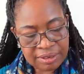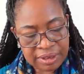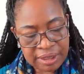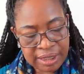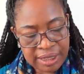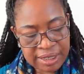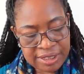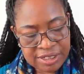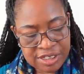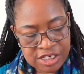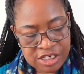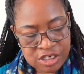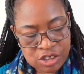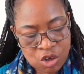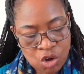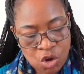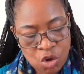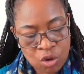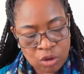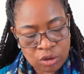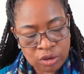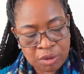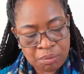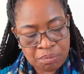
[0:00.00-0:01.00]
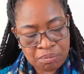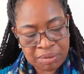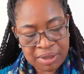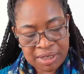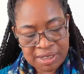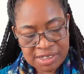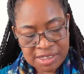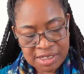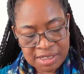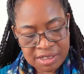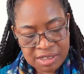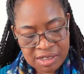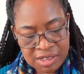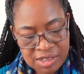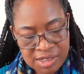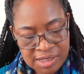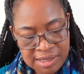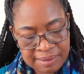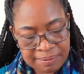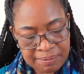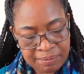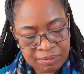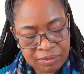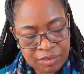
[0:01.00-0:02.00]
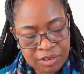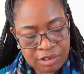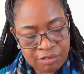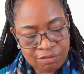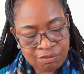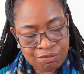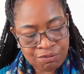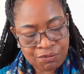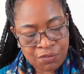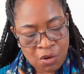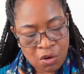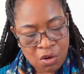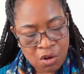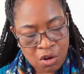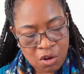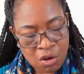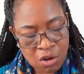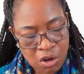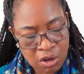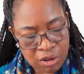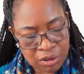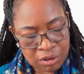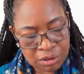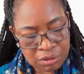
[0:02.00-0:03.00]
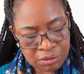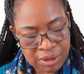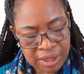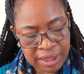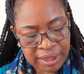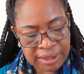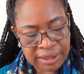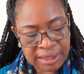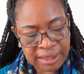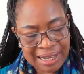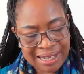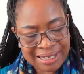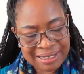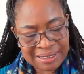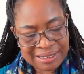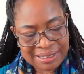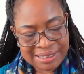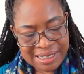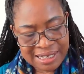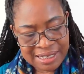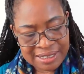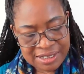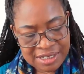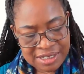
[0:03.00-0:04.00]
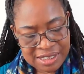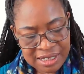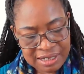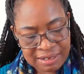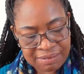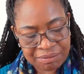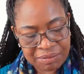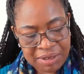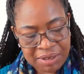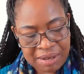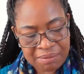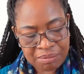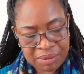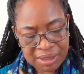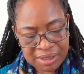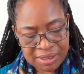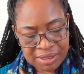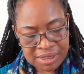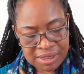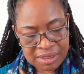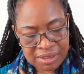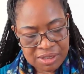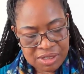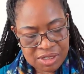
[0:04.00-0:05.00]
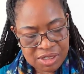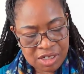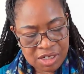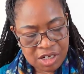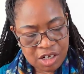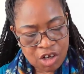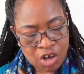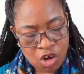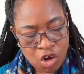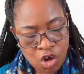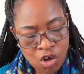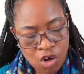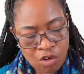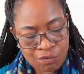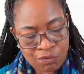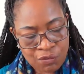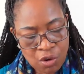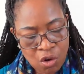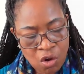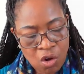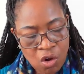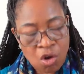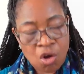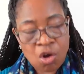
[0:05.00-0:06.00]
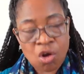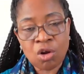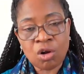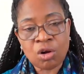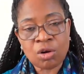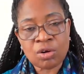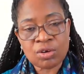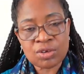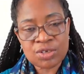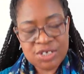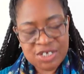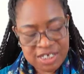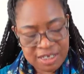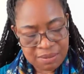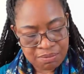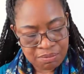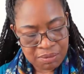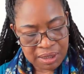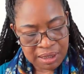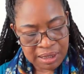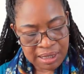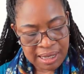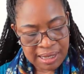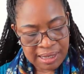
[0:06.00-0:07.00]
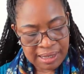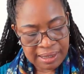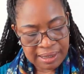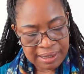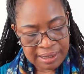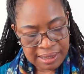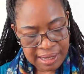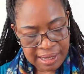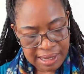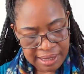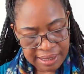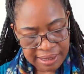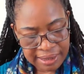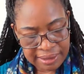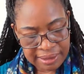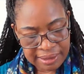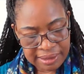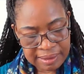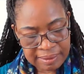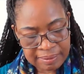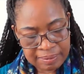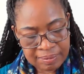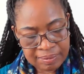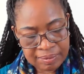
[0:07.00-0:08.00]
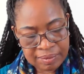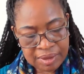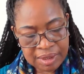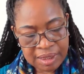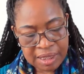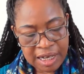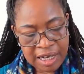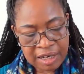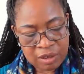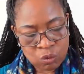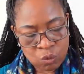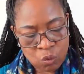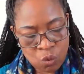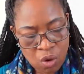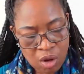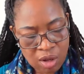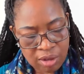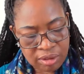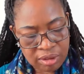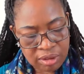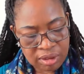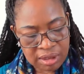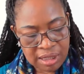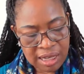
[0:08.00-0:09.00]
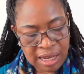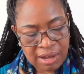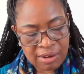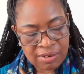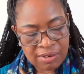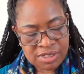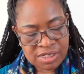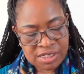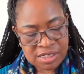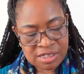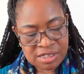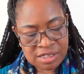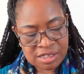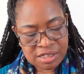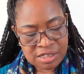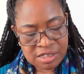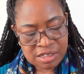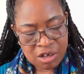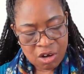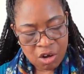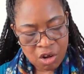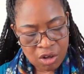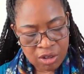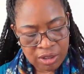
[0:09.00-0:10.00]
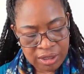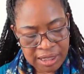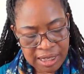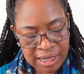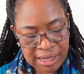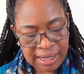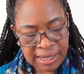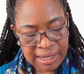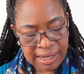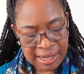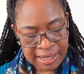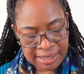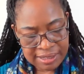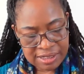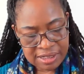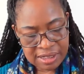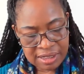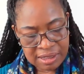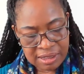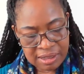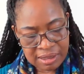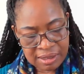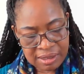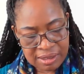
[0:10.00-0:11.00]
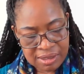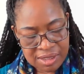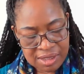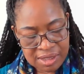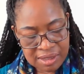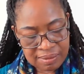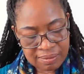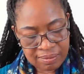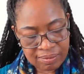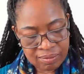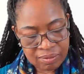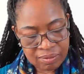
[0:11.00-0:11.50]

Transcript: 30 gold basins, 410 silver basins of all similar kind, and 1,000 other articles.